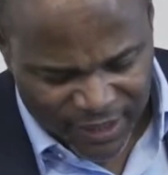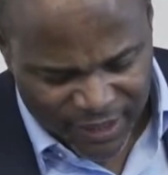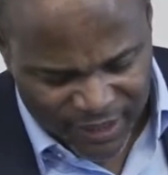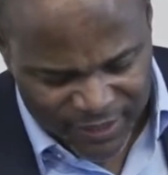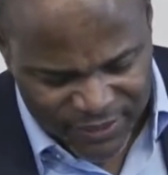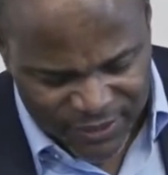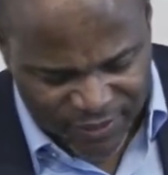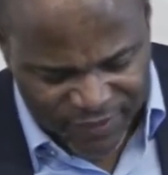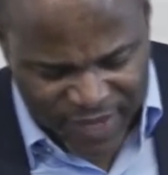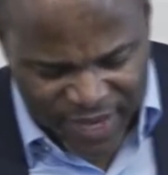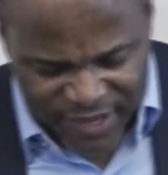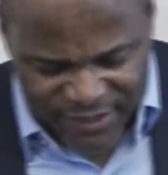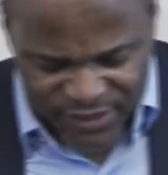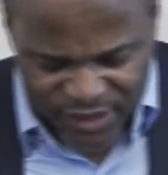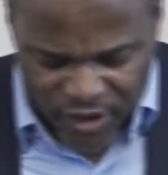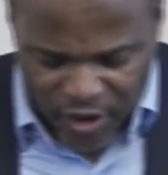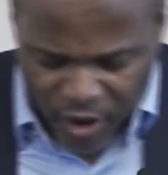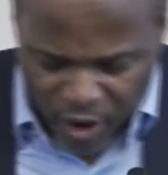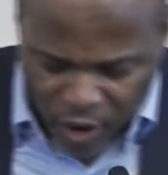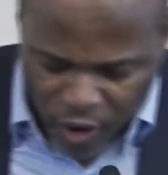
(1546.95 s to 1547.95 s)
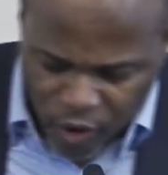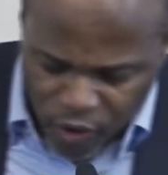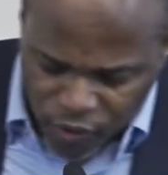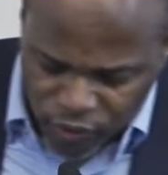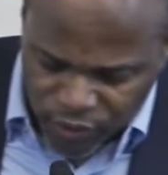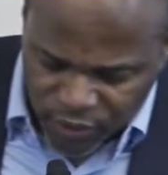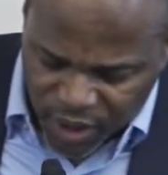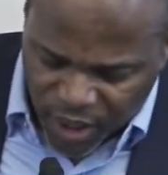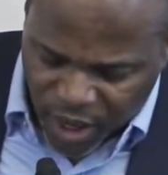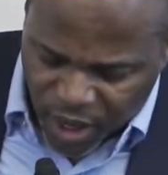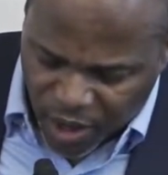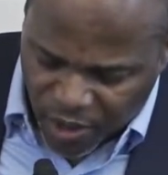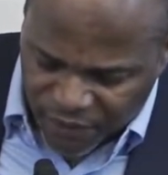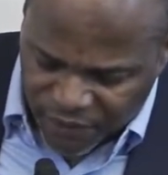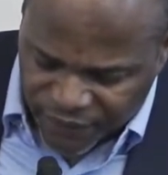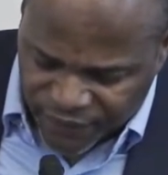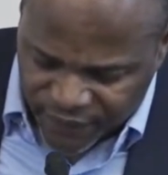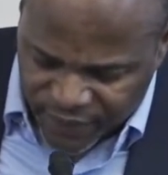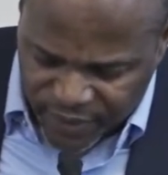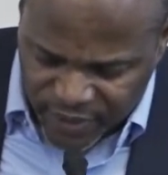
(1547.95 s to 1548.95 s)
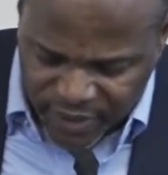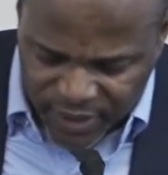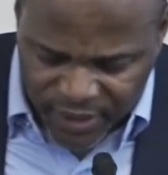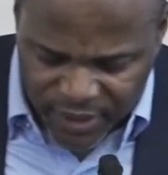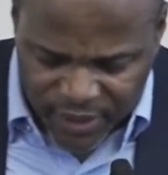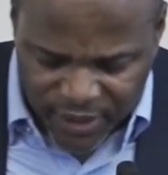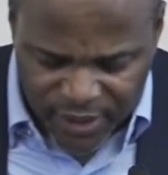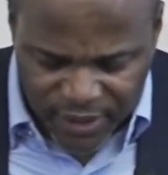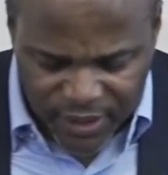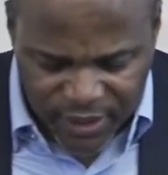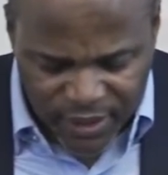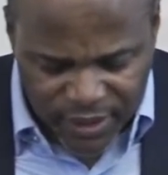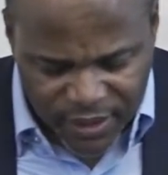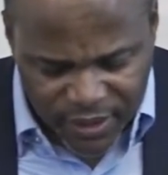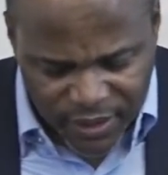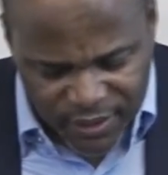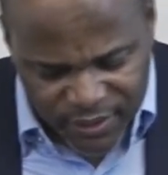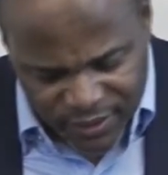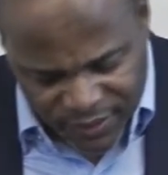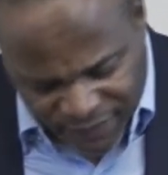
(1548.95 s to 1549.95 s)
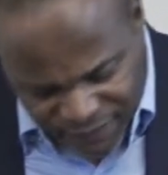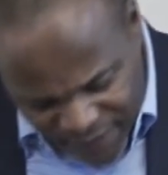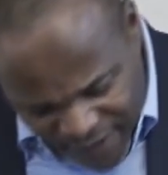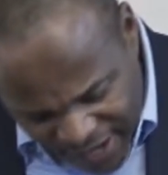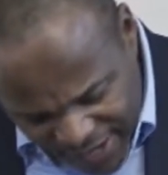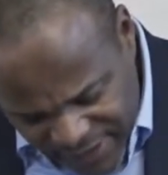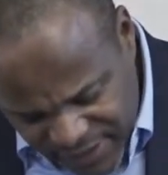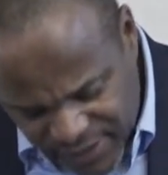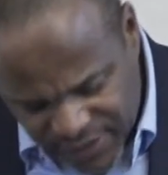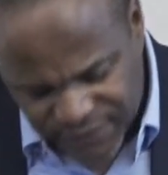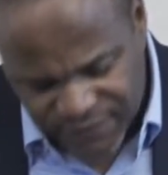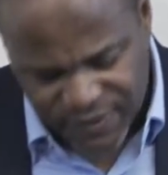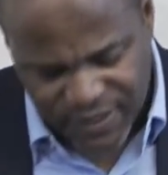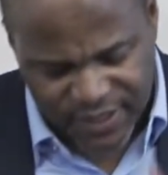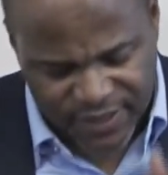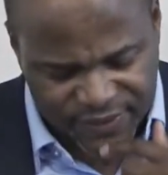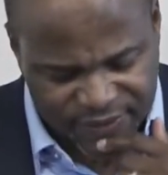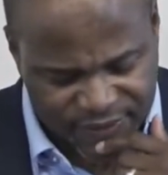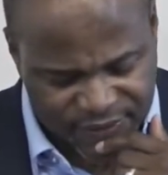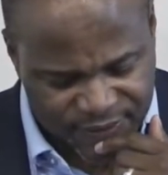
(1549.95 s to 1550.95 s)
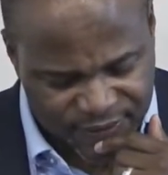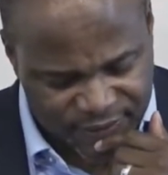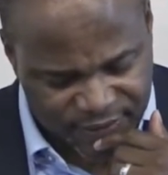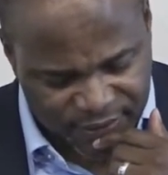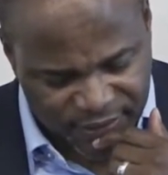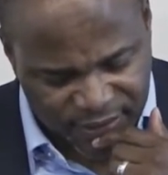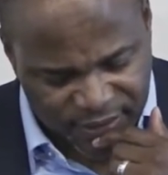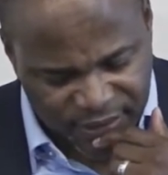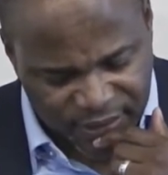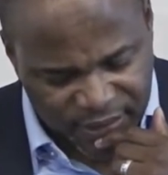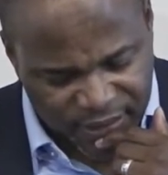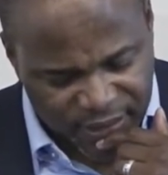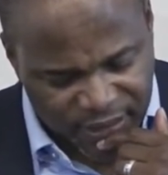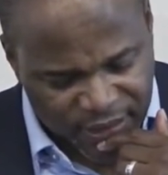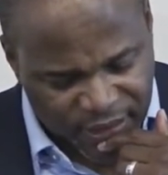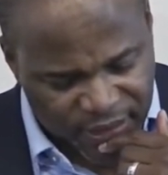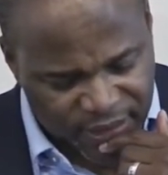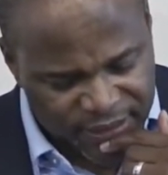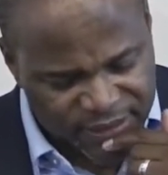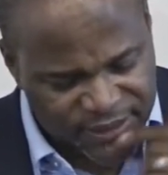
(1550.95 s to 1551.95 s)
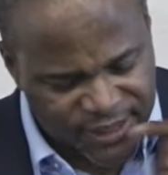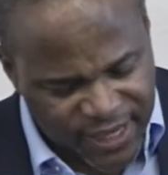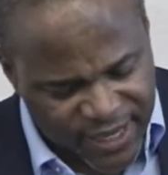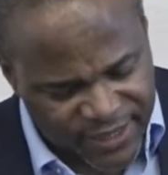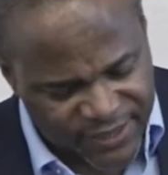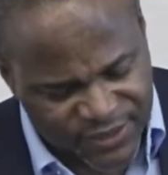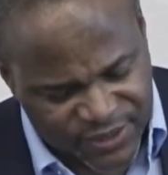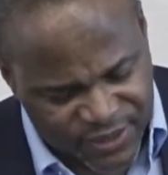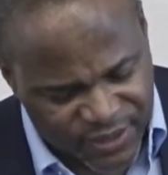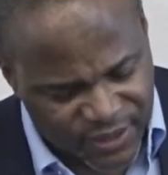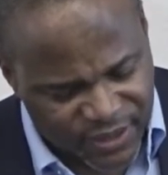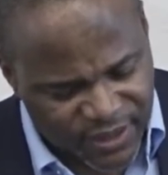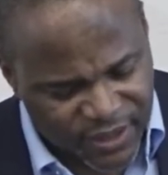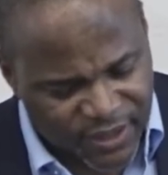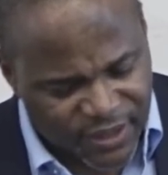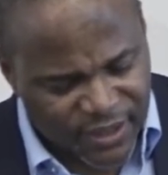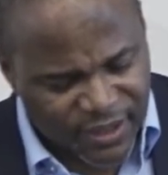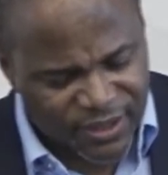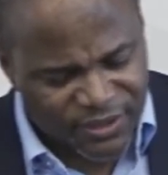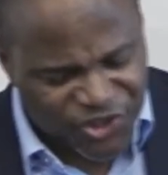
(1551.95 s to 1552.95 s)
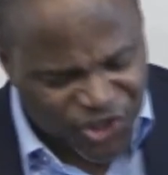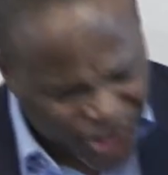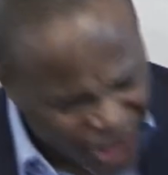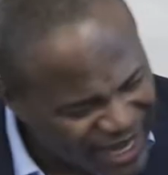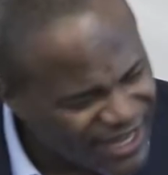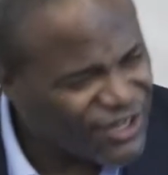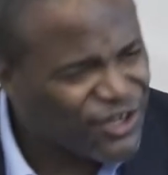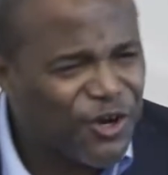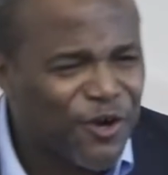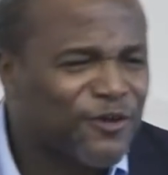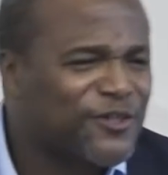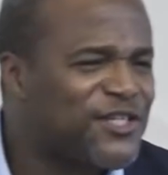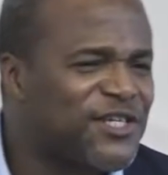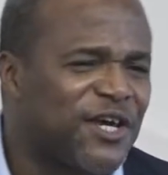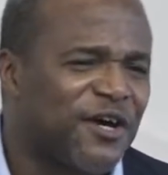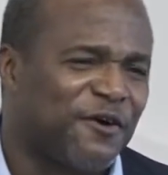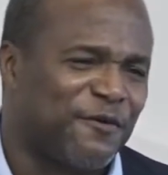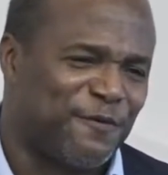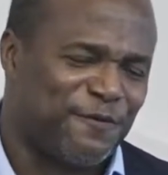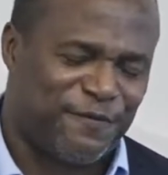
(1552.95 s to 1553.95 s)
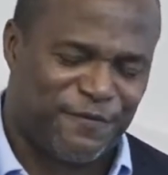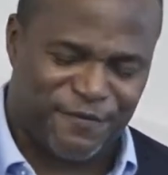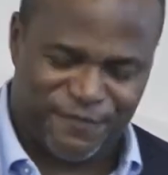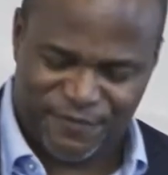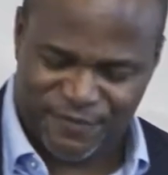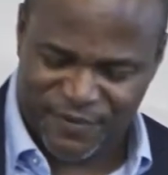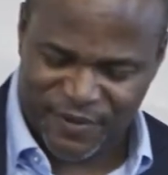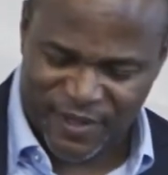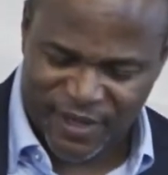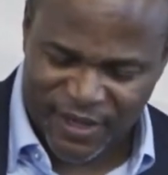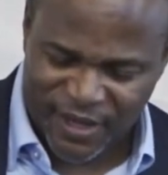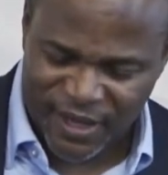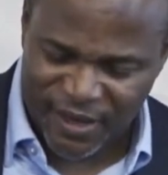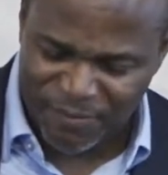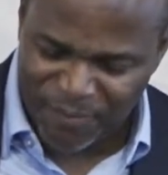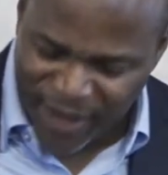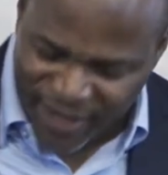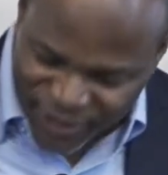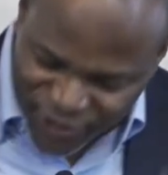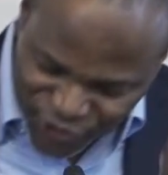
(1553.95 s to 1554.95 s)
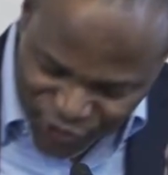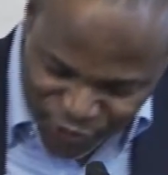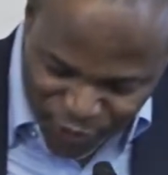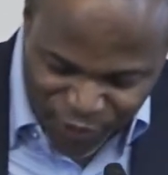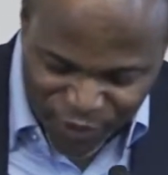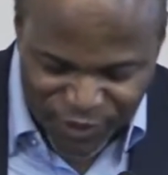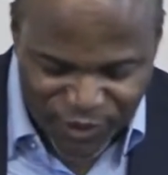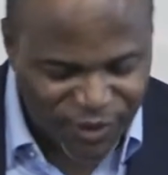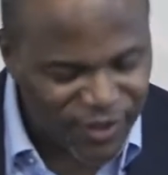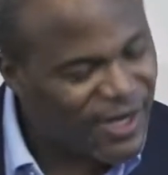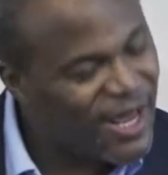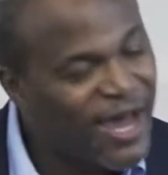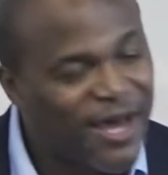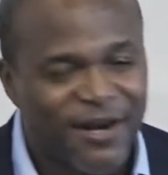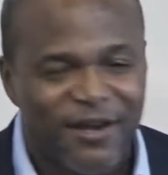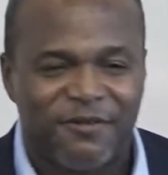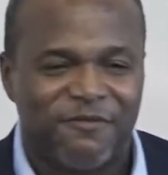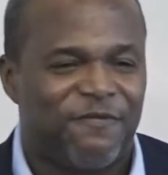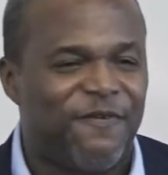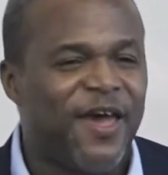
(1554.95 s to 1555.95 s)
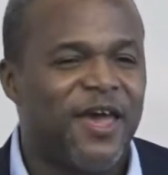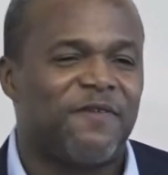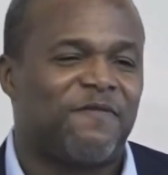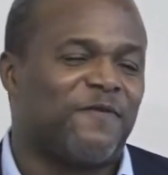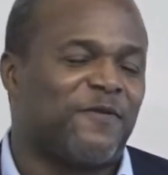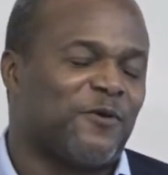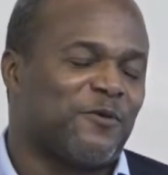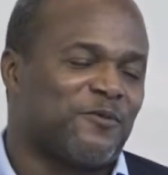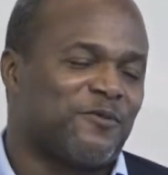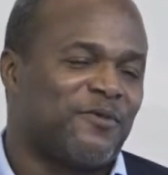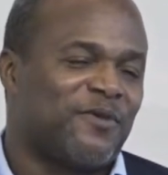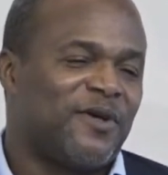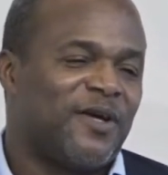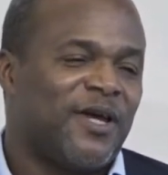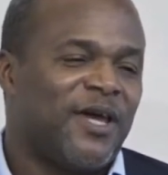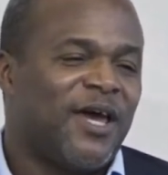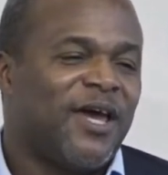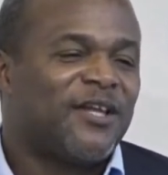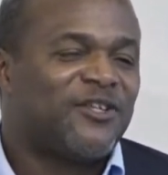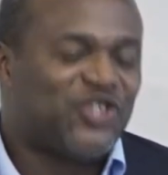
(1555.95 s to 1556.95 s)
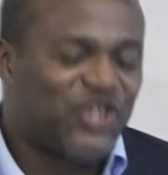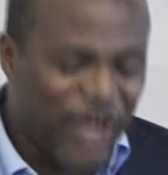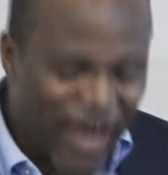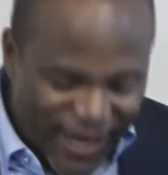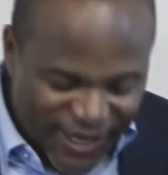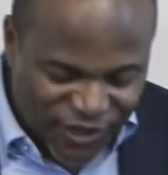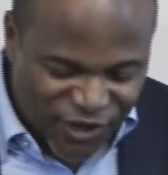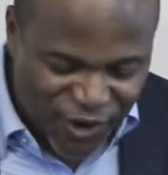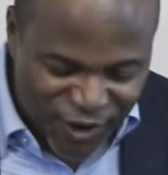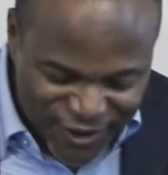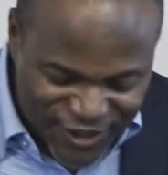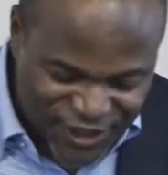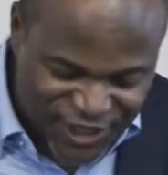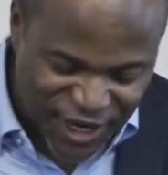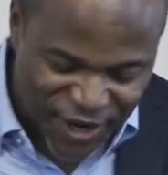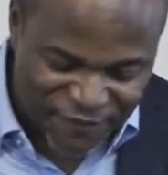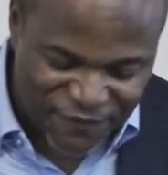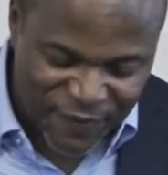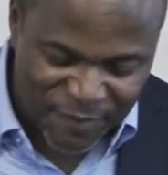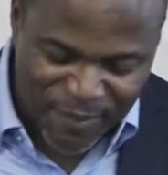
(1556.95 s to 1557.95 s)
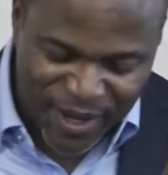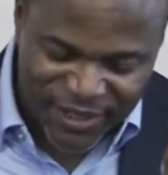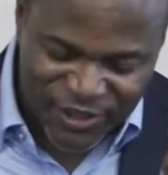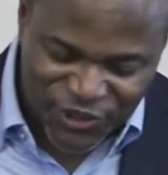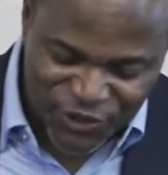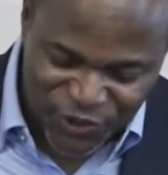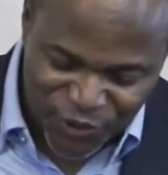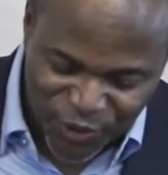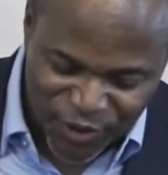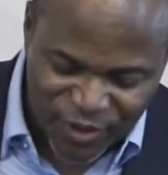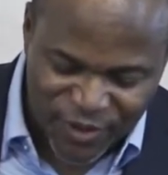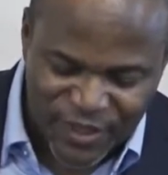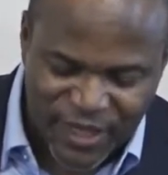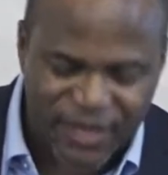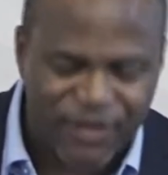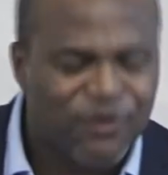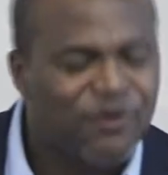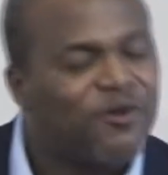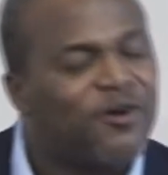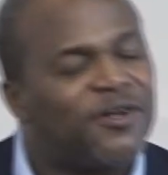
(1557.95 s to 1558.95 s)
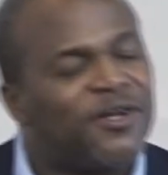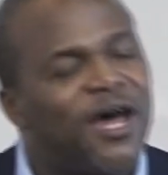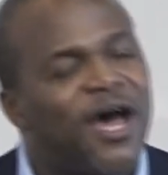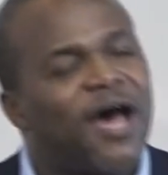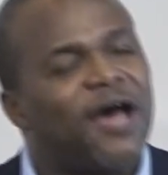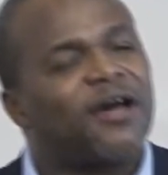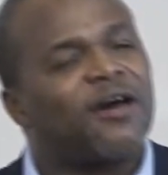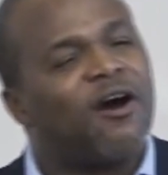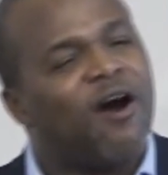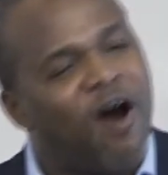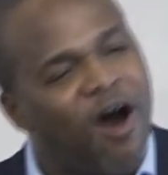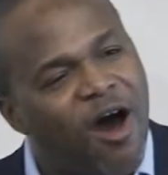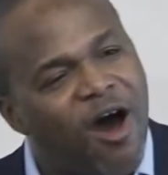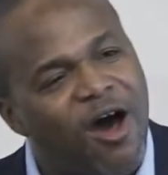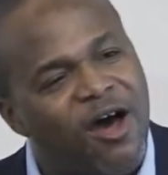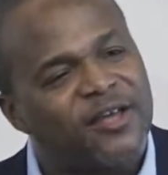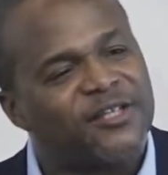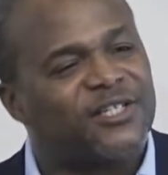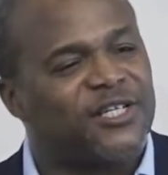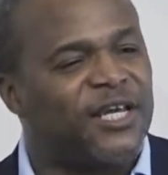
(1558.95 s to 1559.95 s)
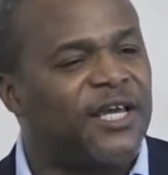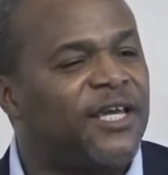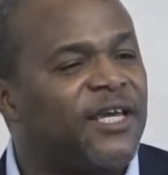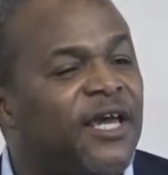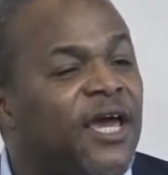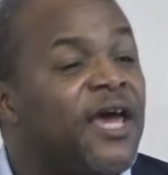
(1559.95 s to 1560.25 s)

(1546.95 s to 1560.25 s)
So there's a whole of divisiveness. He says, check yourself and make sure you're not unfaithful. Check yourself and make sure that you're not causing